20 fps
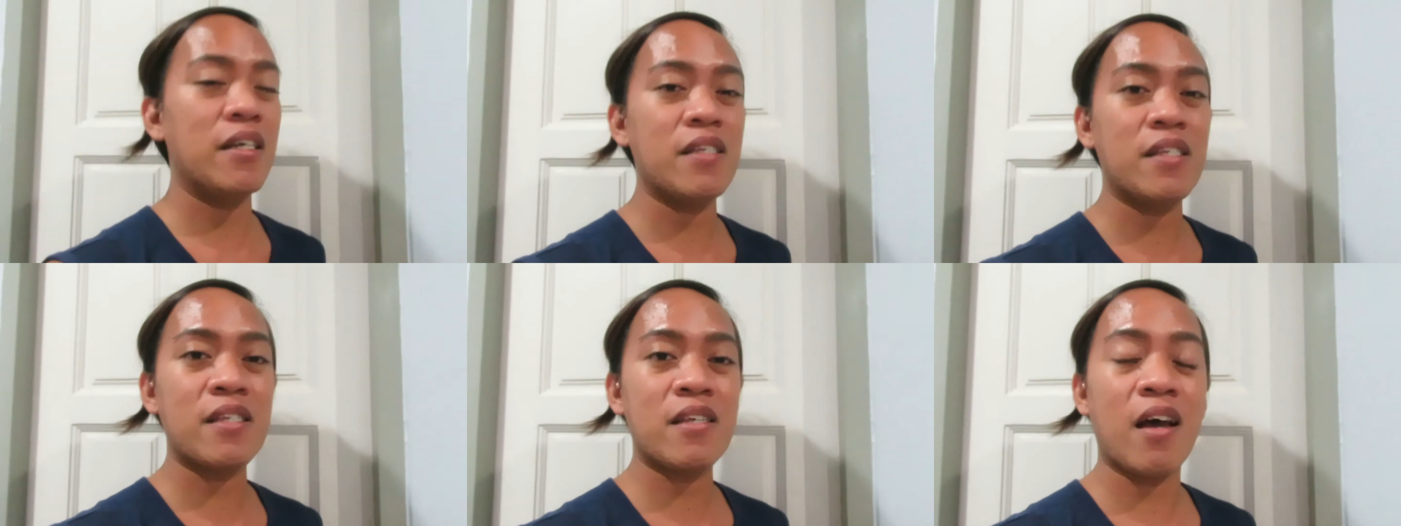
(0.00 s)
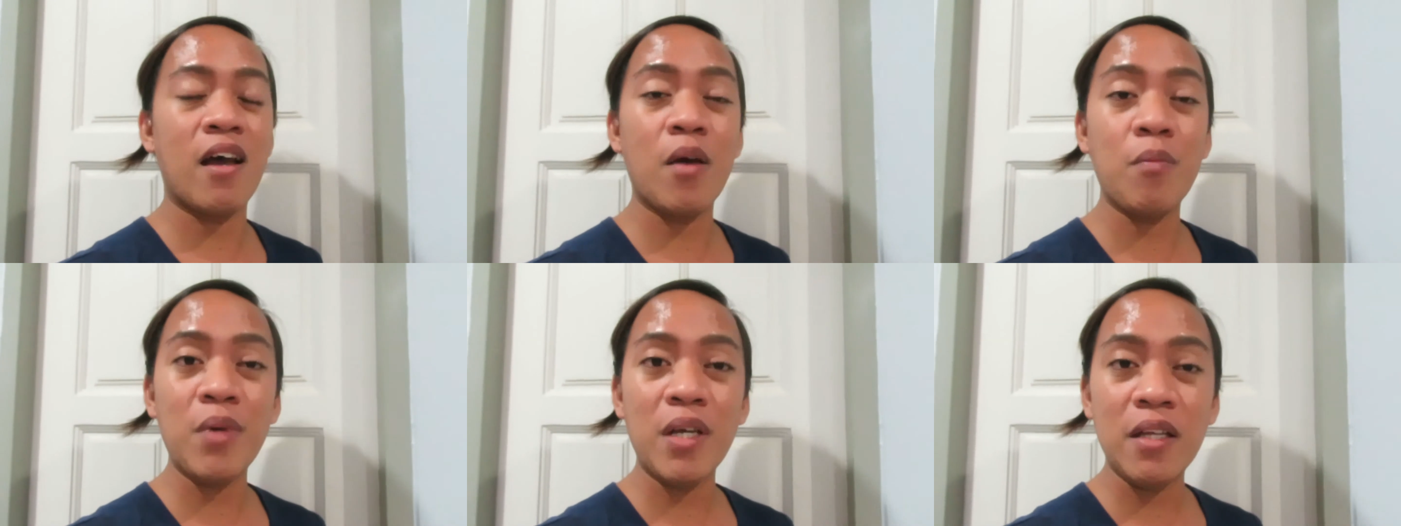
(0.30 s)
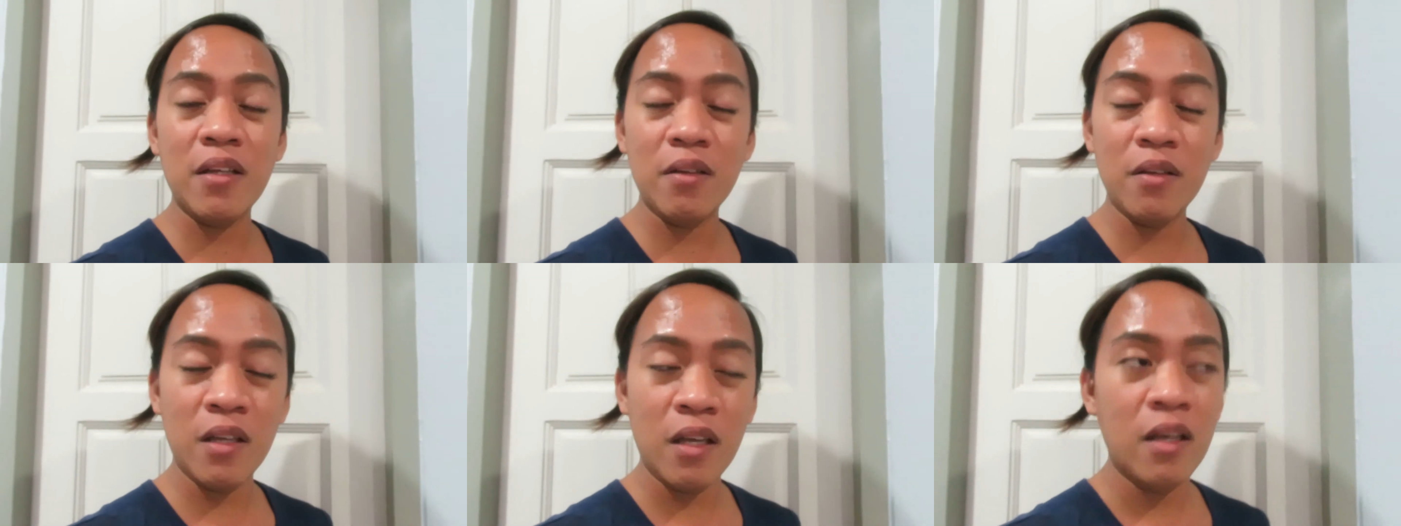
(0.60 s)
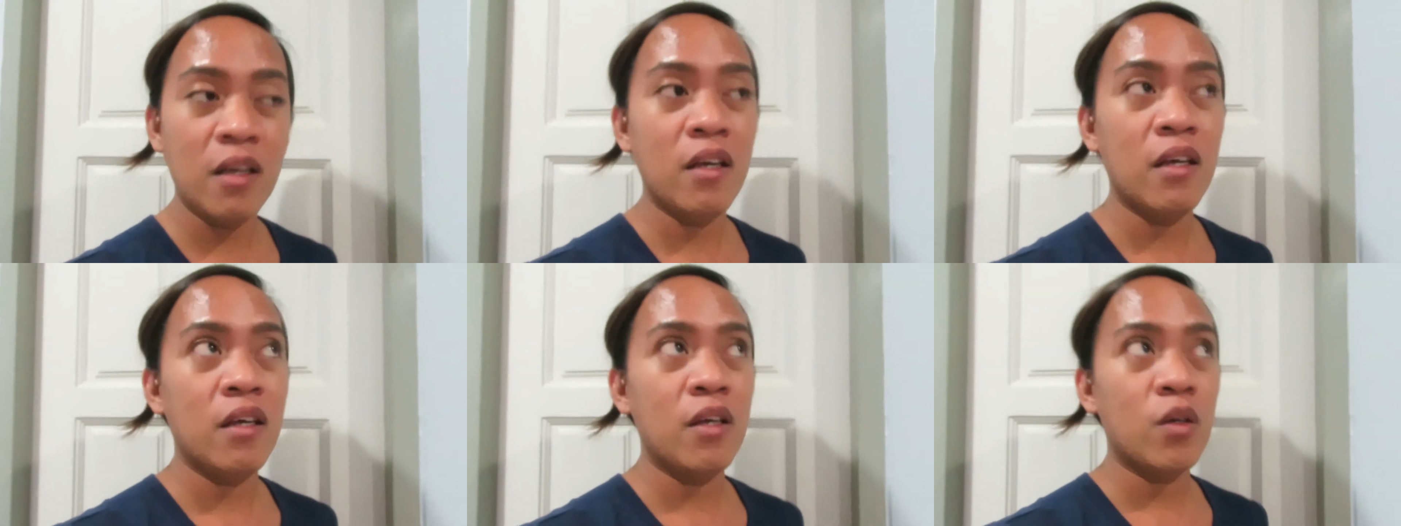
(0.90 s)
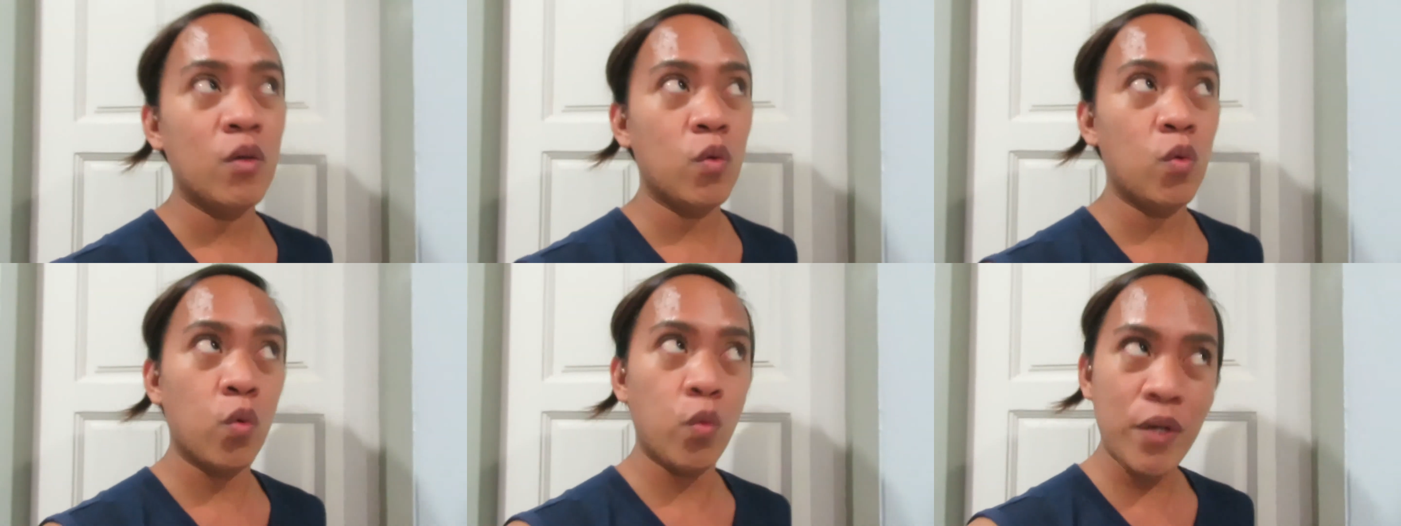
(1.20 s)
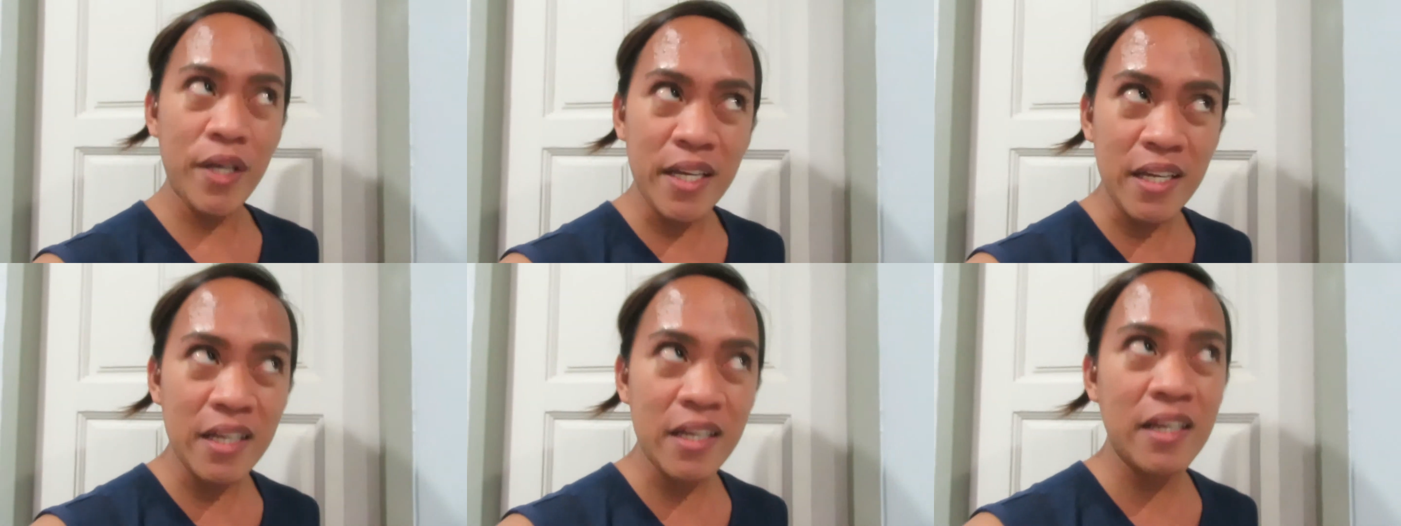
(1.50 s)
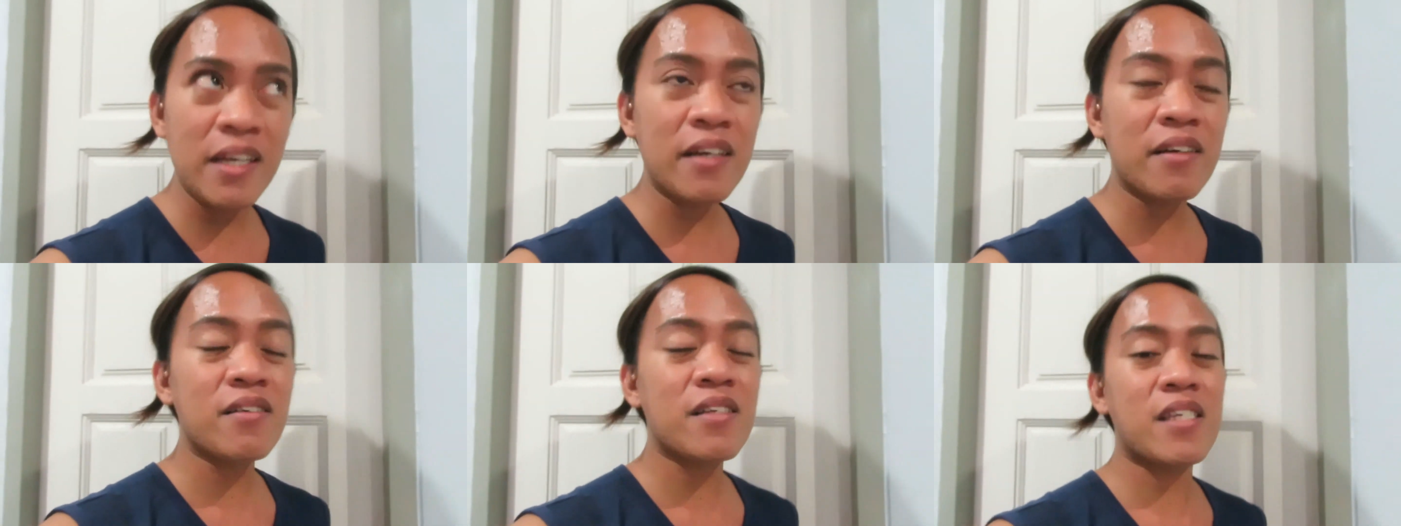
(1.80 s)
This coming
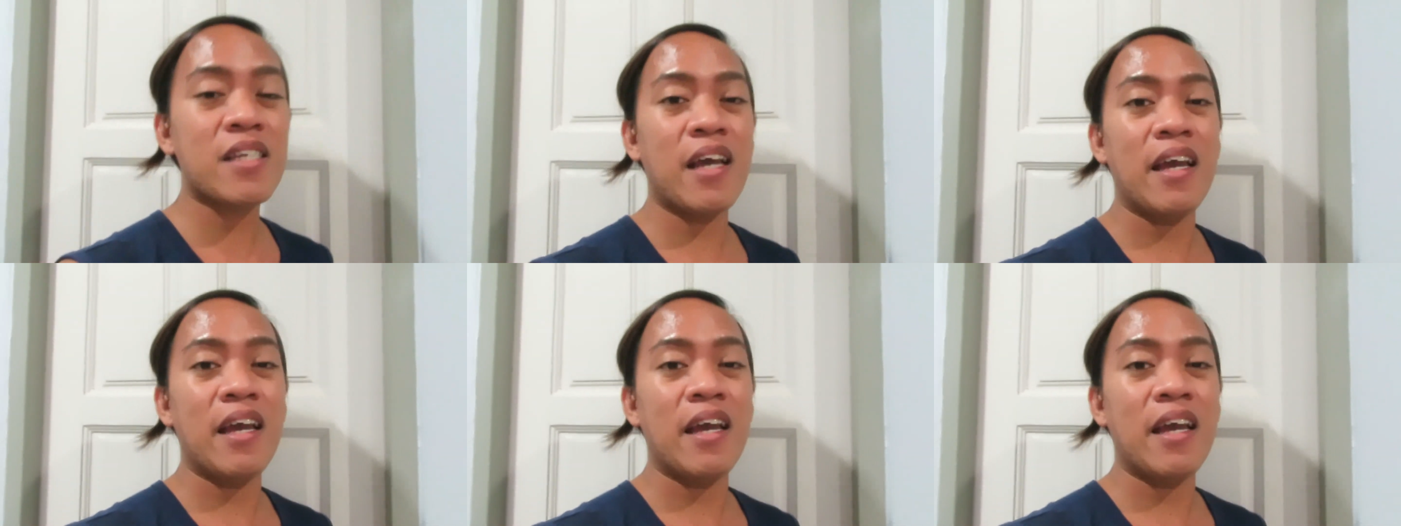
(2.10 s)
weeks,